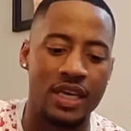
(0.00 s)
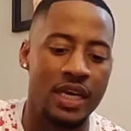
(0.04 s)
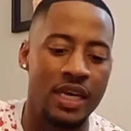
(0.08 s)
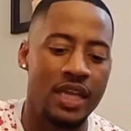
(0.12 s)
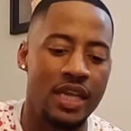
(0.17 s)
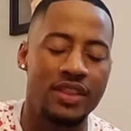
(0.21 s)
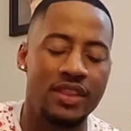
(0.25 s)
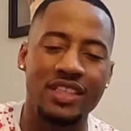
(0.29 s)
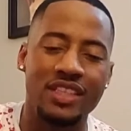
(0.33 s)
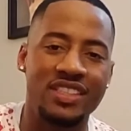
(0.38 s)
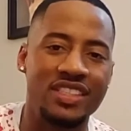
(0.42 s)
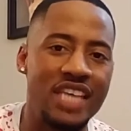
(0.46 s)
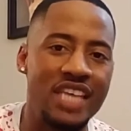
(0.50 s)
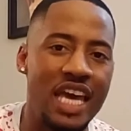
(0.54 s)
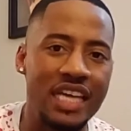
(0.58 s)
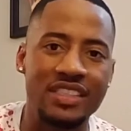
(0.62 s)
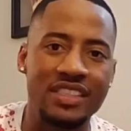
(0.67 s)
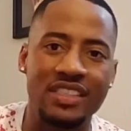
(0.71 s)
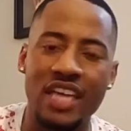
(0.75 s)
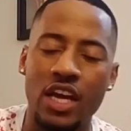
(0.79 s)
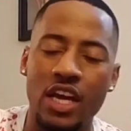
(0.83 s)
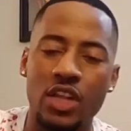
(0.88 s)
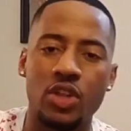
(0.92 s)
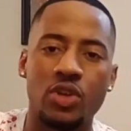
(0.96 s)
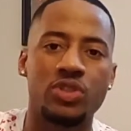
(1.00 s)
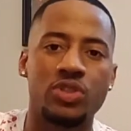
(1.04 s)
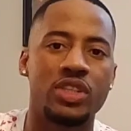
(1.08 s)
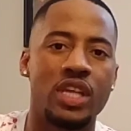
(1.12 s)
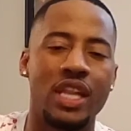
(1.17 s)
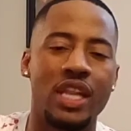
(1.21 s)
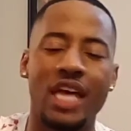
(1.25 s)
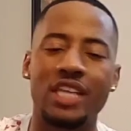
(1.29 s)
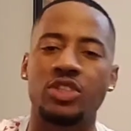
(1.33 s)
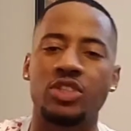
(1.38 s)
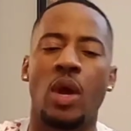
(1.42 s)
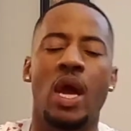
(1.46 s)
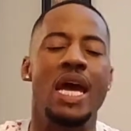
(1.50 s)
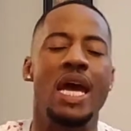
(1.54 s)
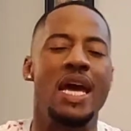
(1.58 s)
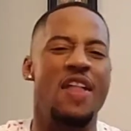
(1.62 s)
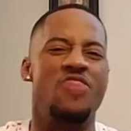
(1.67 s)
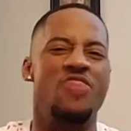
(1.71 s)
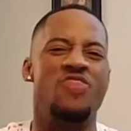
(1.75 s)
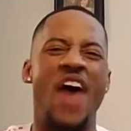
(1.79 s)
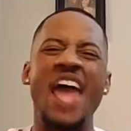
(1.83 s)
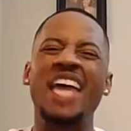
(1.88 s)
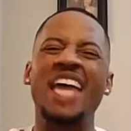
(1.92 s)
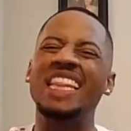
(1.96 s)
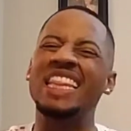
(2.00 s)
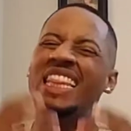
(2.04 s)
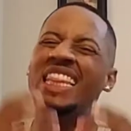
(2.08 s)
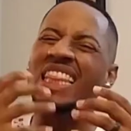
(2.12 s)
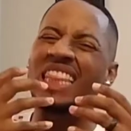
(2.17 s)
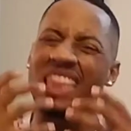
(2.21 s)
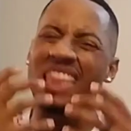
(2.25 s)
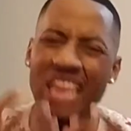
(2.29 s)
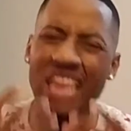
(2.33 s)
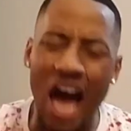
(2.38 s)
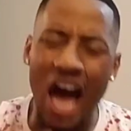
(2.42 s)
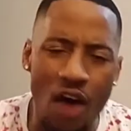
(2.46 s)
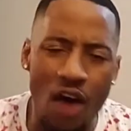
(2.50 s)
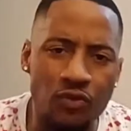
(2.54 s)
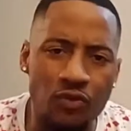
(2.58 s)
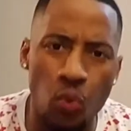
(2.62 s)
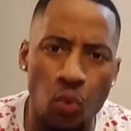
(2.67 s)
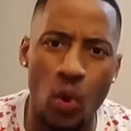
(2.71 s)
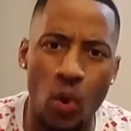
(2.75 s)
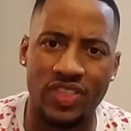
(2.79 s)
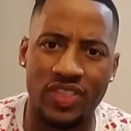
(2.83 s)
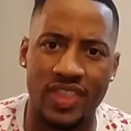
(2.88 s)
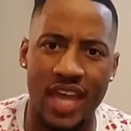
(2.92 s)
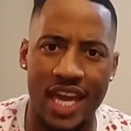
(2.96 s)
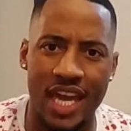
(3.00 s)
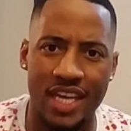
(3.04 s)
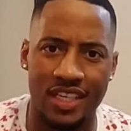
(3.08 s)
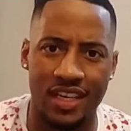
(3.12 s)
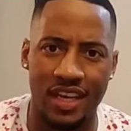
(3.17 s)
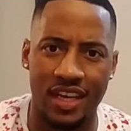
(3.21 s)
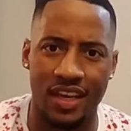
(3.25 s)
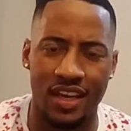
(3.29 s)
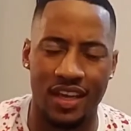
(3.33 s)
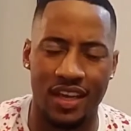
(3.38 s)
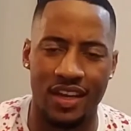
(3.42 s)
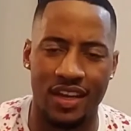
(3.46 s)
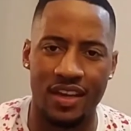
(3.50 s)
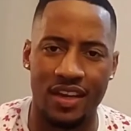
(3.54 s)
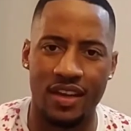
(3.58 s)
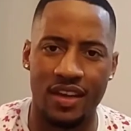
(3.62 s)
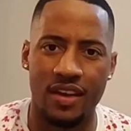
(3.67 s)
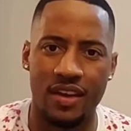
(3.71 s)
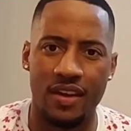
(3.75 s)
the Zig Ziglars, they loved what they did.